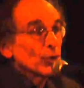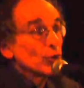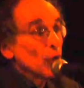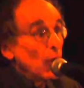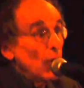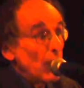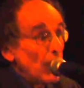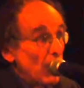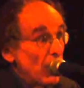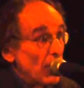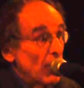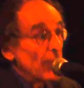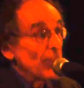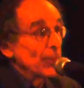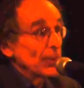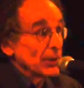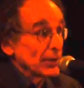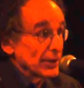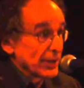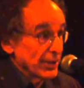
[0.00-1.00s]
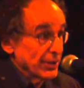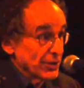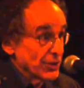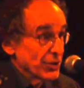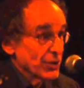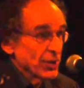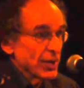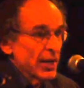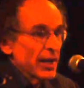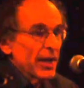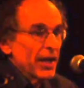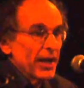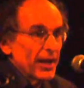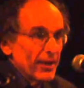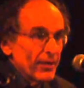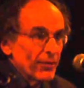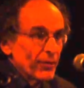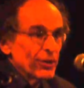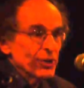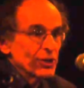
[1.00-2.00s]
was all police,
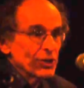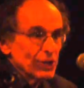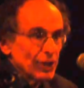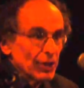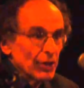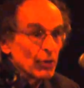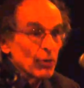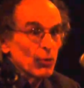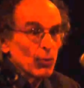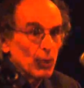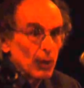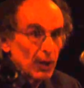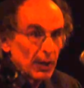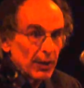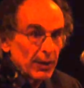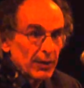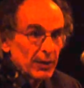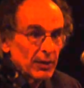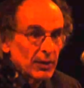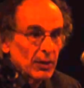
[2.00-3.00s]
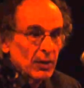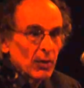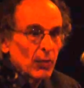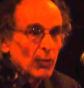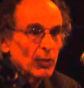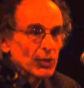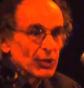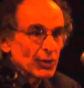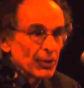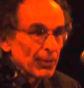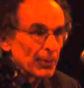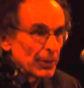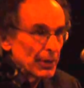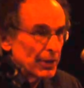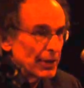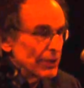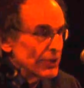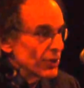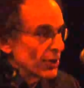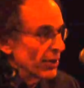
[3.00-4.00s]
every single one was a
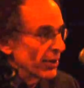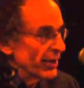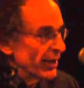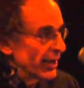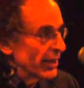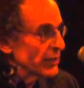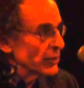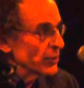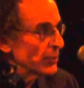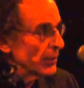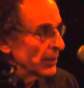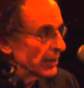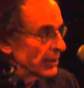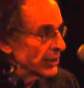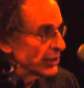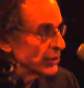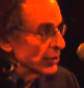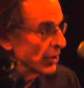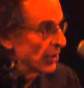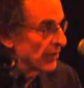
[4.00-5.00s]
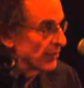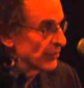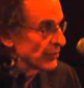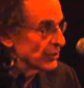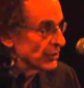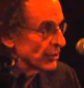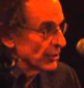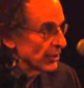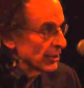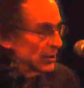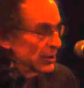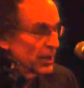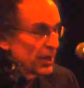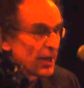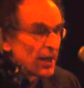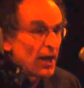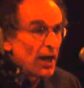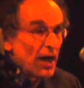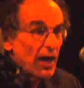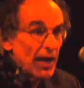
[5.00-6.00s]
police, an ex-police officer,
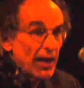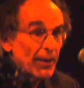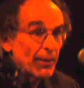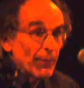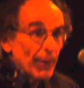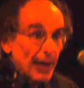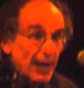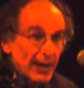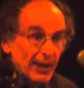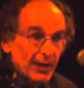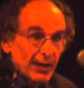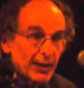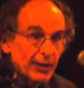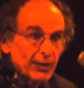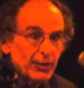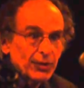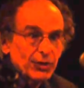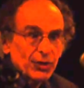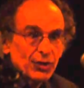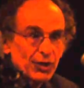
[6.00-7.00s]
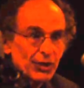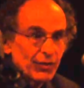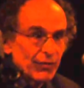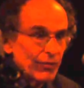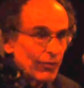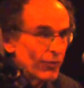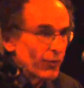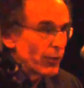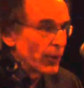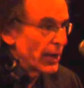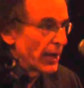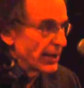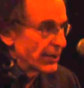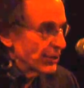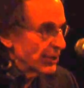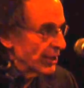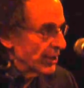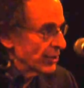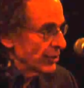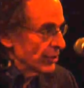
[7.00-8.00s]
high-ranking, the chief of
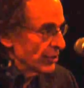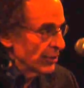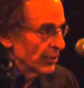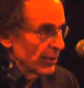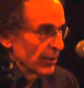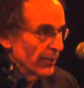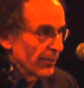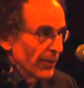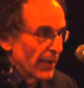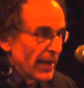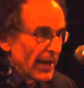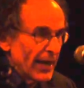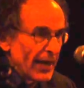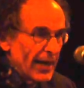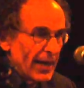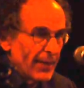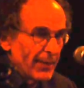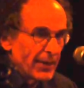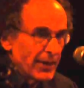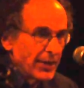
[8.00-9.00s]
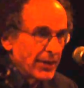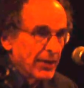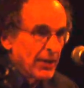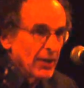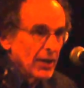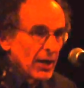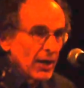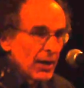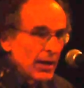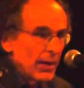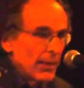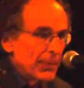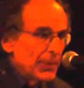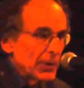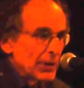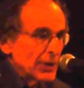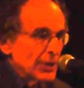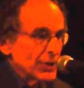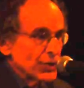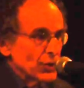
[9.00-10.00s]
Rochester, a Miami uh,
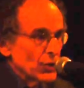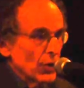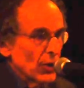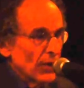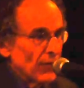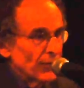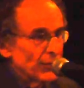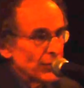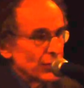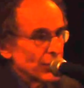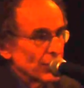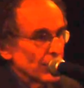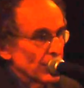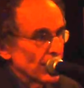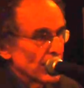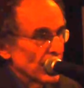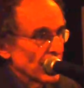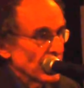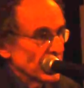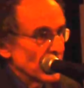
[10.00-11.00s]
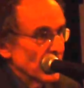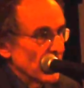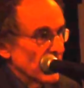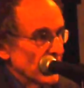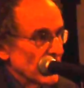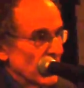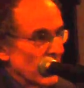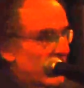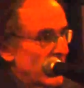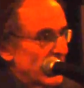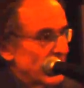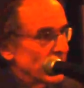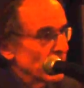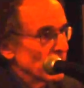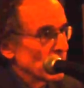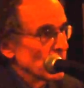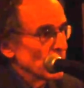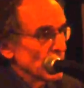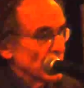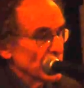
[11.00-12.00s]
police officer, a, a, guy
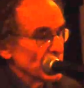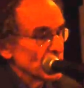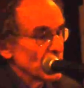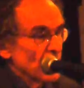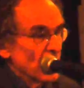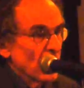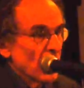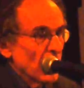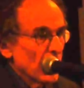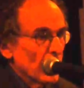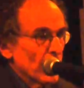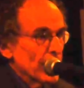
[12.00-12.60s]
who was a